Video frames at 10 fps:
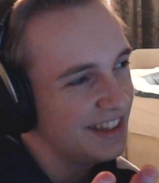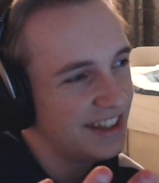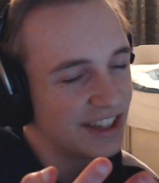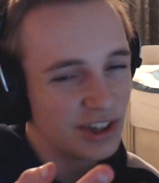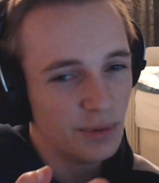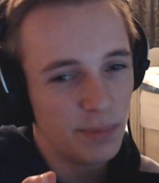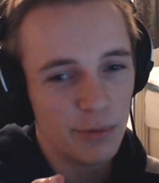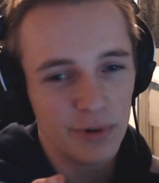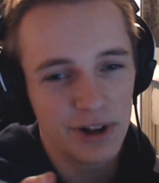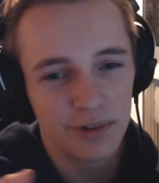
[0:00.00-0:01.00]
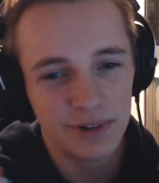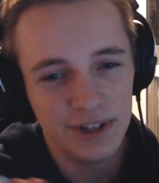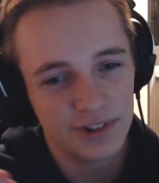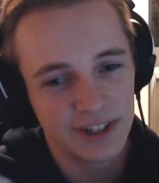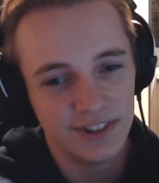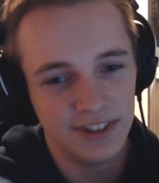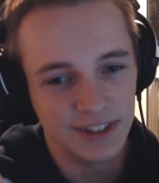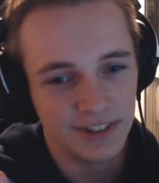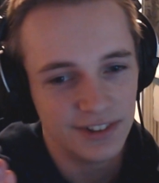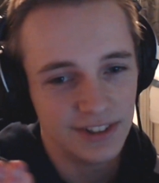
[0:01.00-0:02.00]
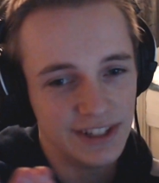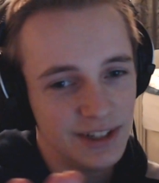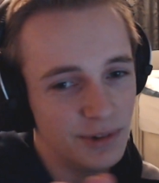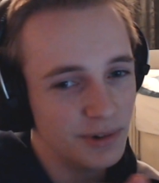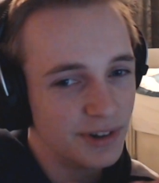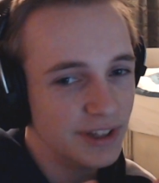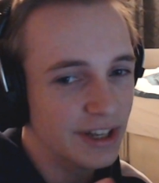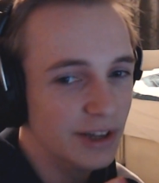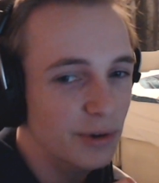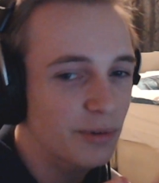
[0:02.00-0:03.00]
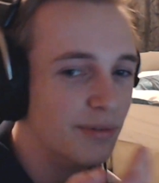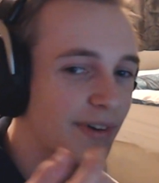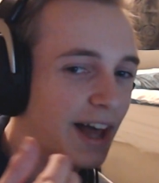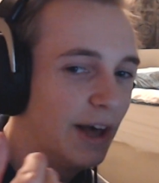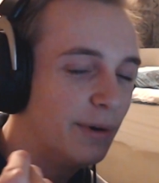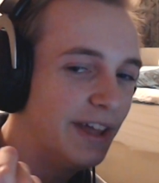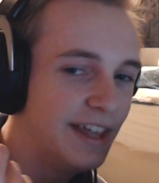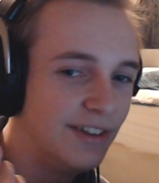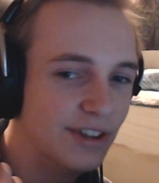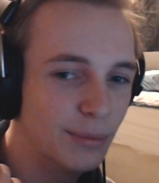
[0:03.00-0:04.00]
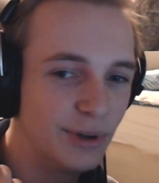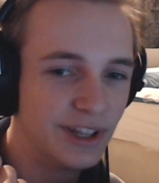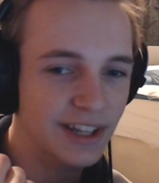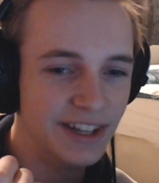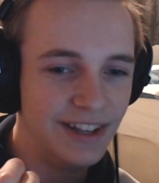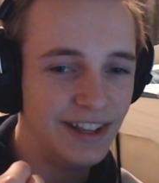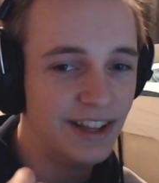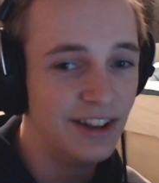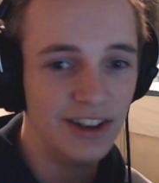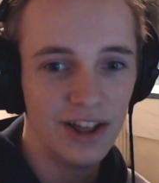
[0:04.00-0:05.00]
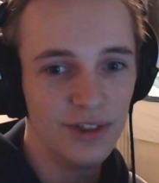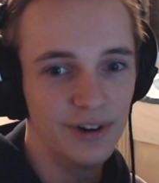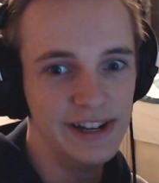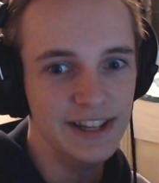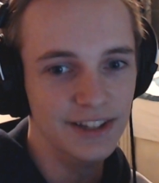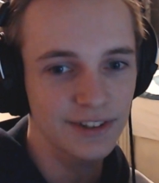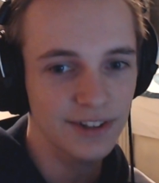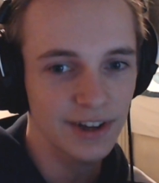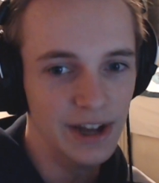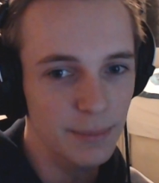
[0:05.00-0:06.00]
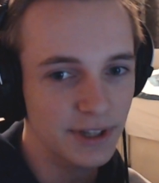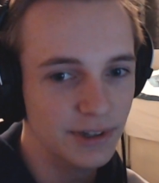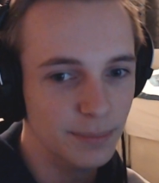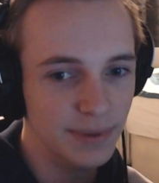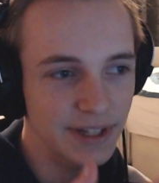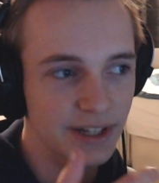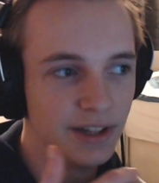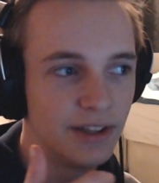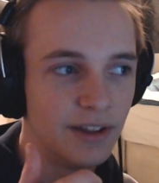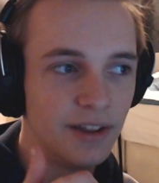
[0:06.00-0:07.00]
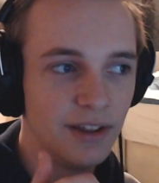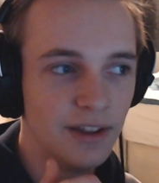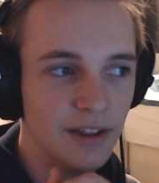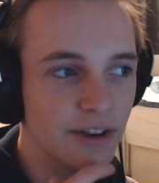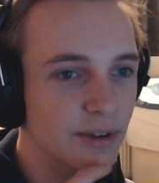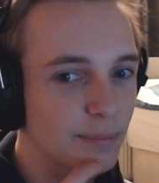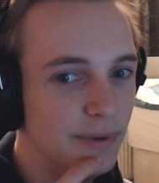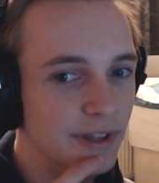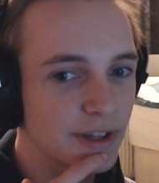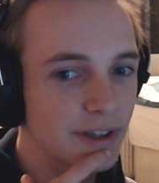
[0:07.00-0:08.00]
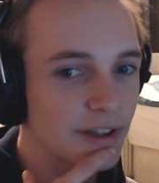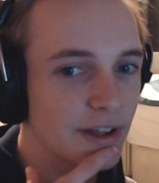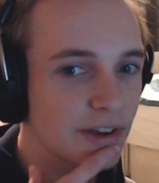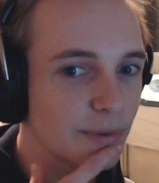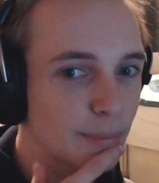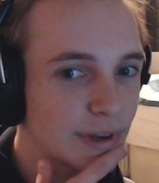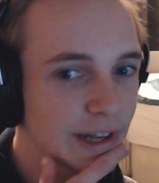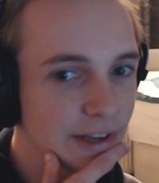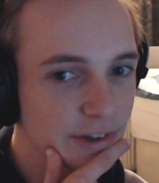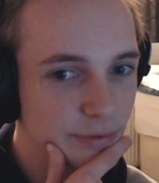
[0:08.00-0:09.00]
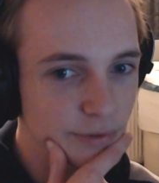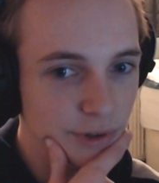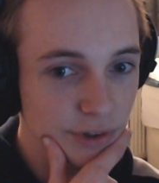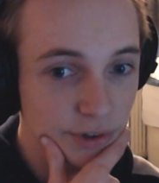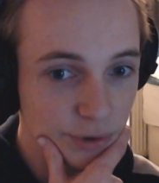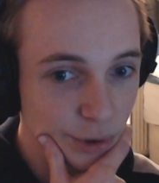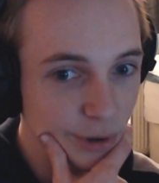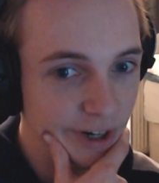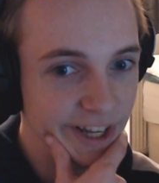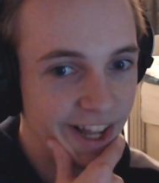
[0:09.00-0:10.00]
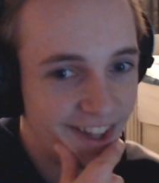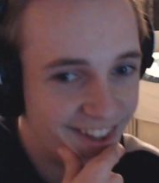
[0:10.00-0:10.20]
it could be rather interesting to see, you know, how it ends up looking in another 8 years' time. It could be a completely different story.